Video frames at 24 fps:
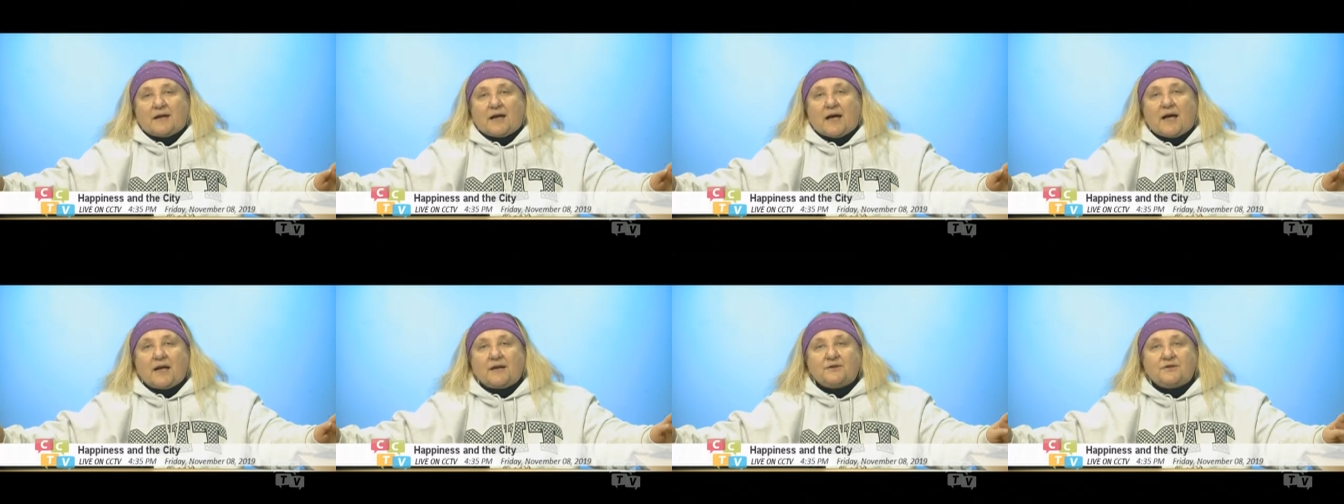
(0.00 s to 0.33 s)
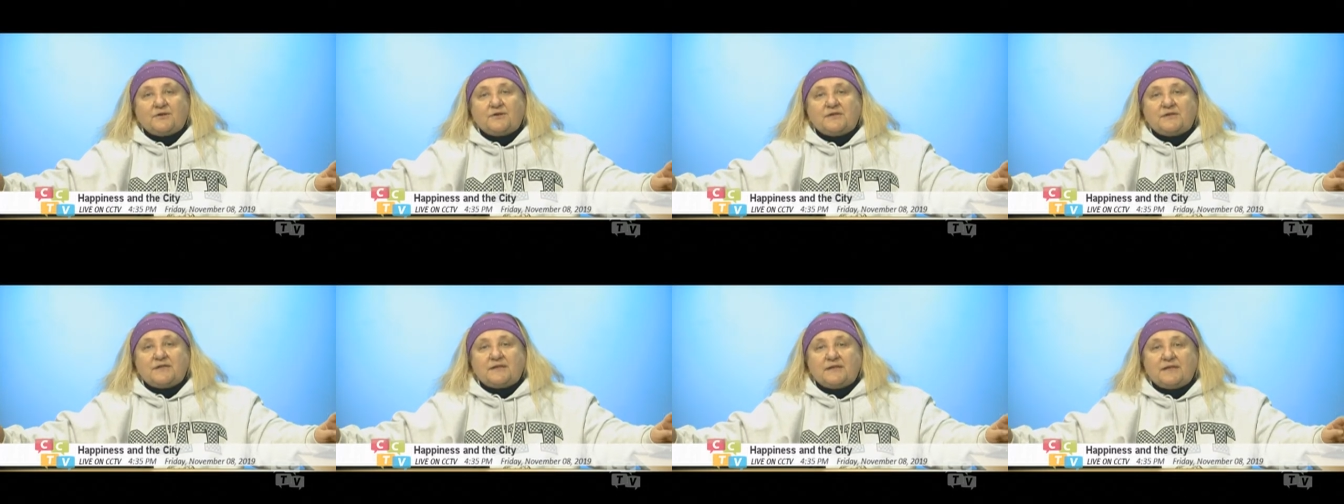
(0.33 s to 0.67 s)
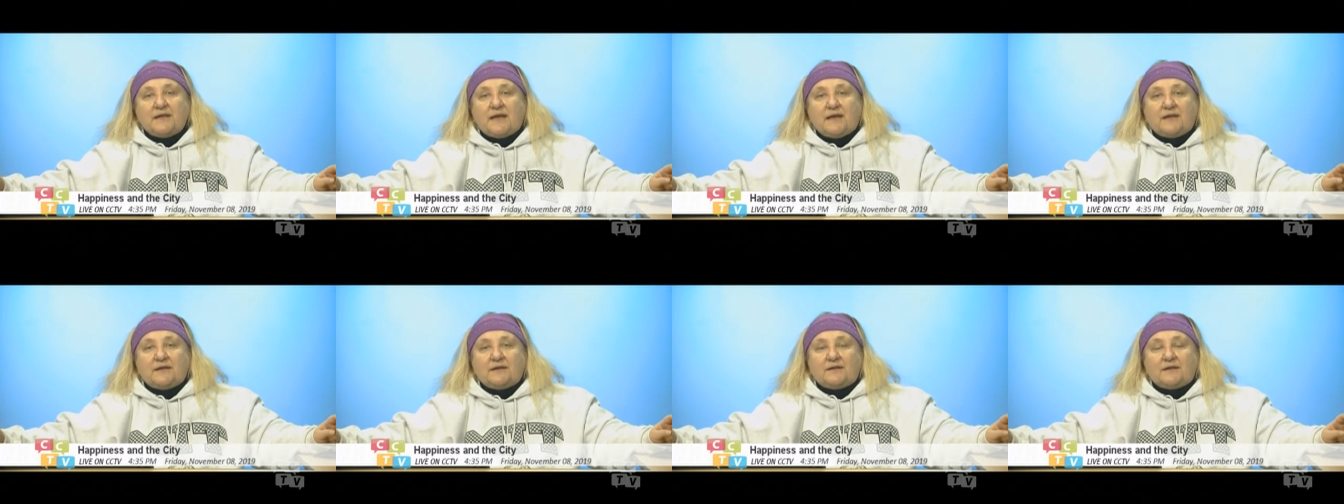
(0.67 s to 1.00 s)

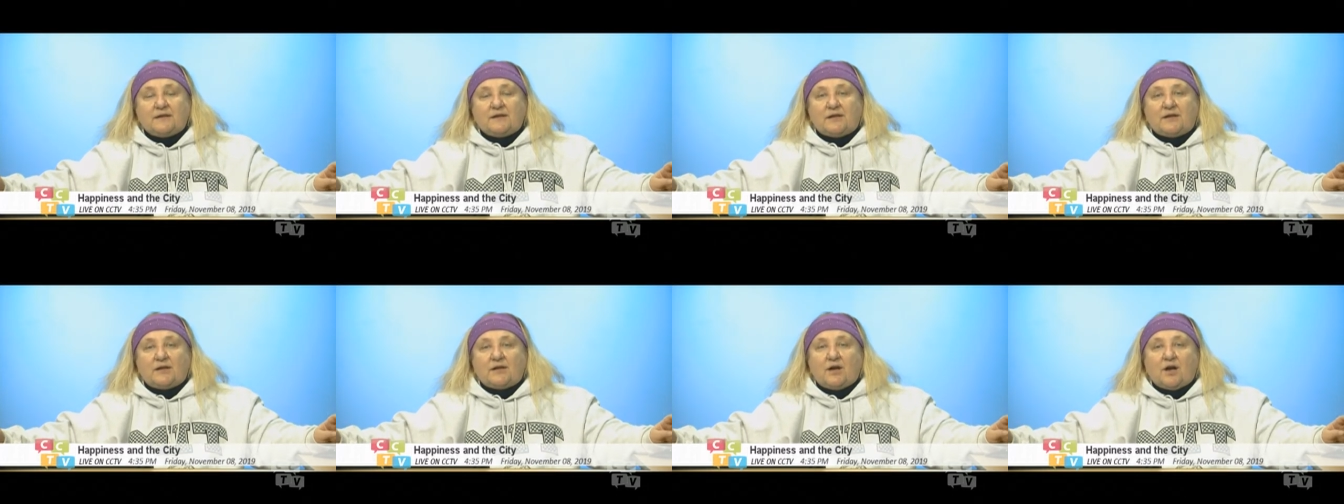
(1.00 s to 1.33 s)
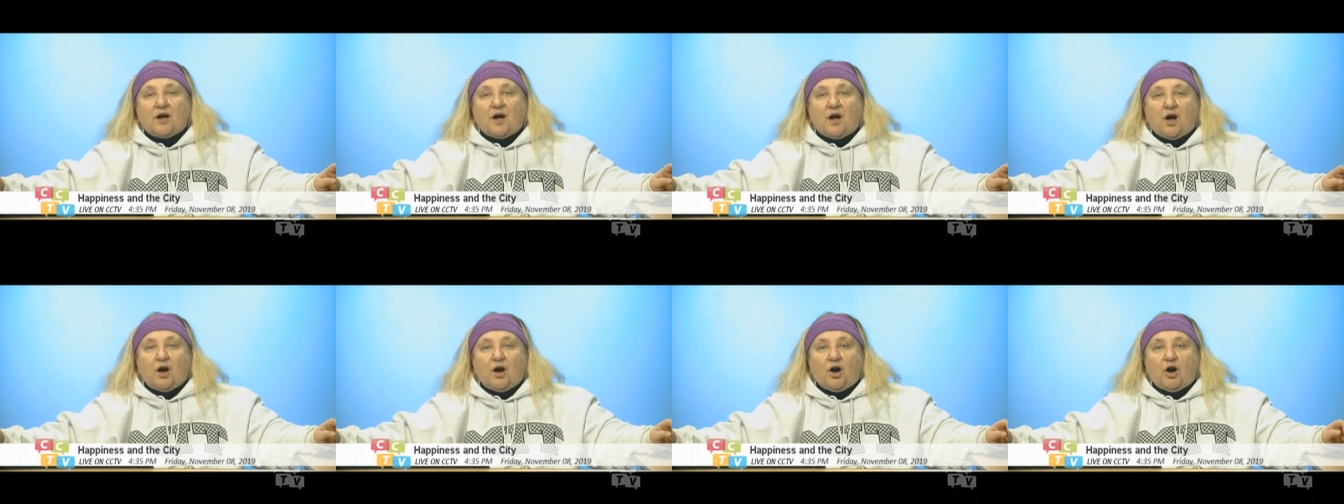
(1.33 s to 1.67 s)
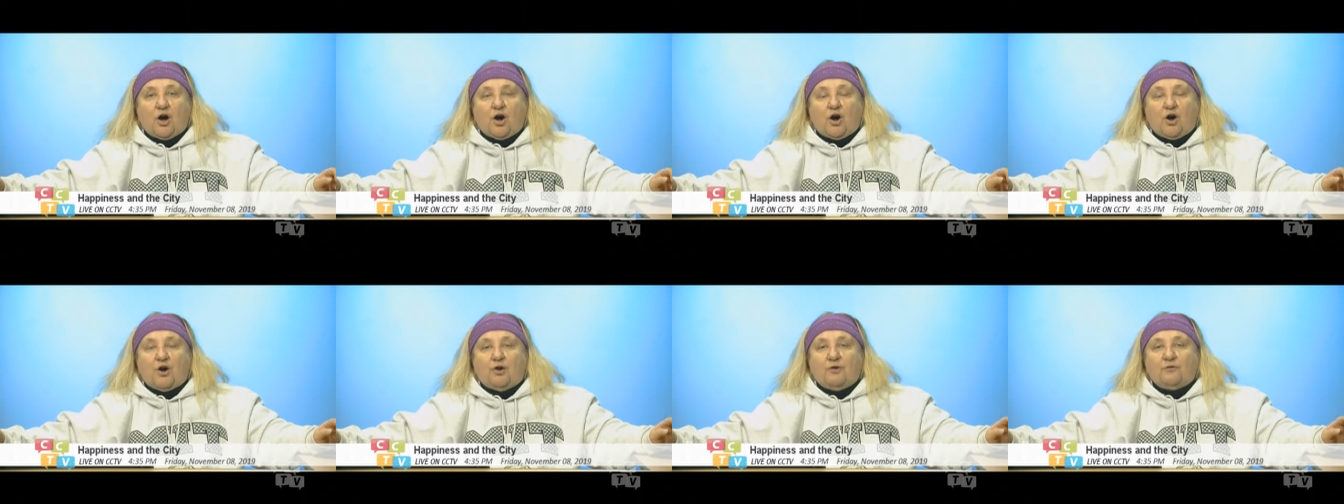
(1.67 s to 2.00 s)
understanding
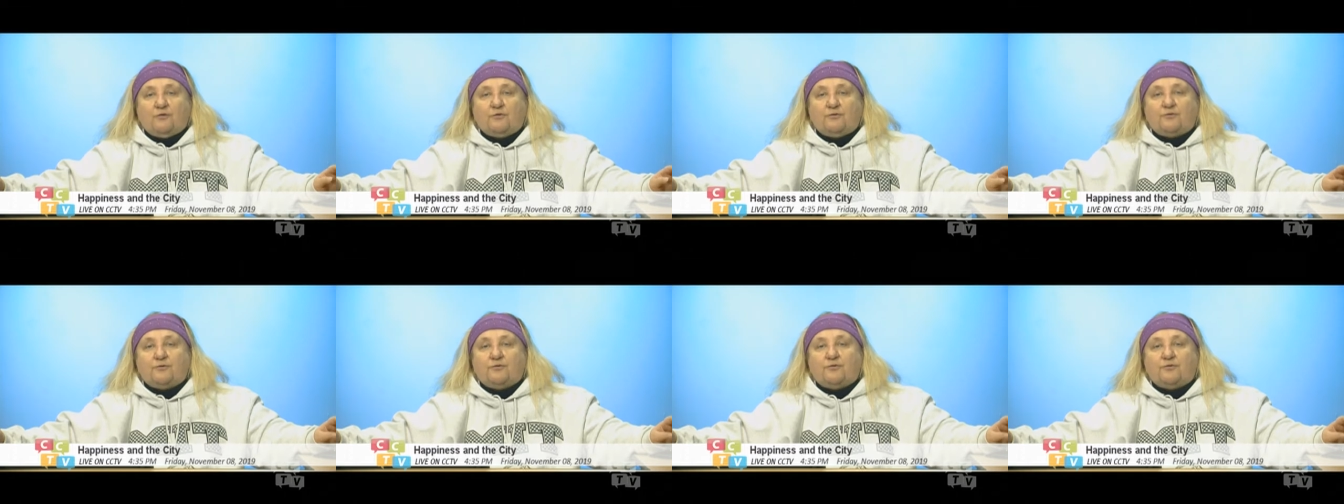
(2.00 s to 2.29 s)
of